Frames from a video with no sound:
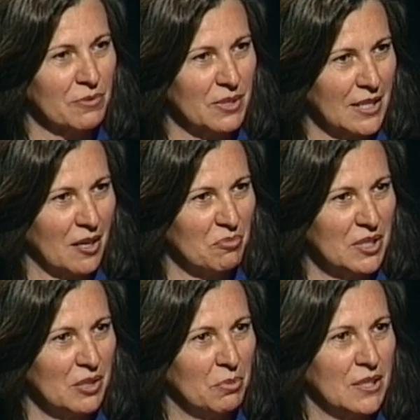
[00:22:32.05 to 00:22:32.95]
We set up
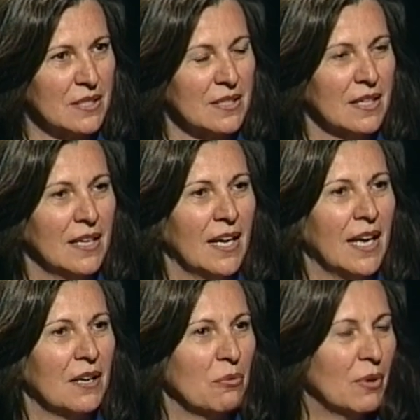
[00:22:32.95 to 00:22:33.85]
teepees,
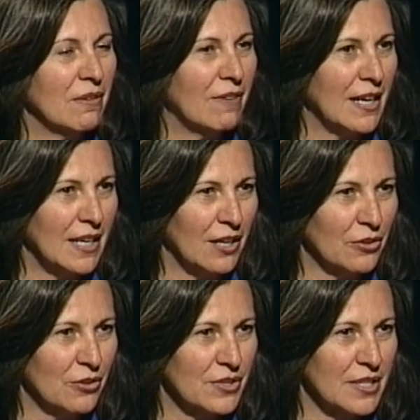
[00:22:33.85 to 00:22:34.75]
and we invite
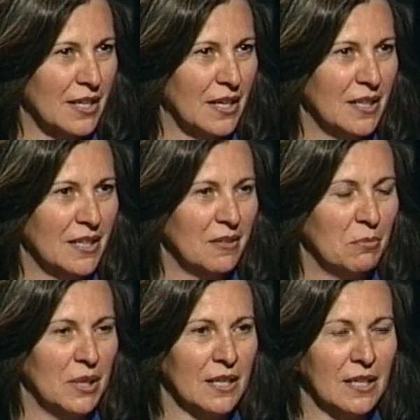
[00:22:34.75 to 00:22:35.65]
elders to
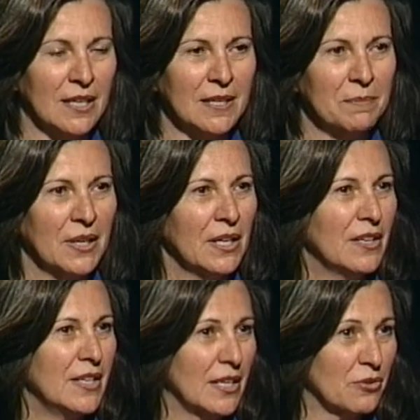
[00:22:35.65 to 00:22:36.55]
come, and
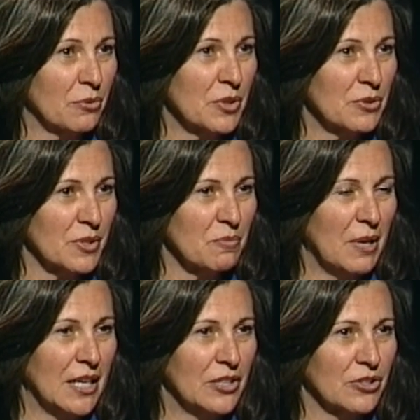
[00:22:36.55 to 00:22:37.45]
natural resource
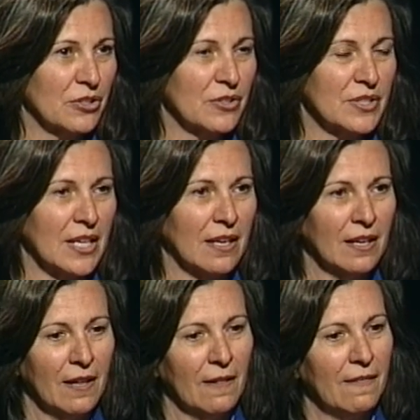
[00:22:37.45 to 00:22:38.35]
managers, and
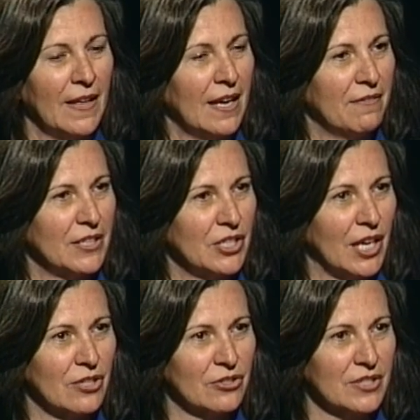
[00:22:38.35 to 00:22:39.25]
they have
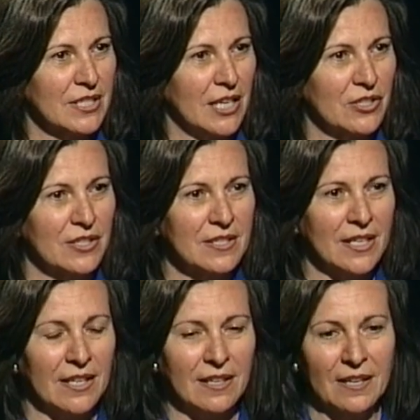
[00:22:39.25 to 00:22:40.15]
educational stations,
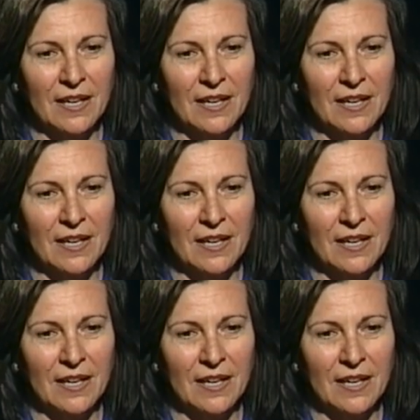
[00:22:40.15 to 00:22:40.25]
and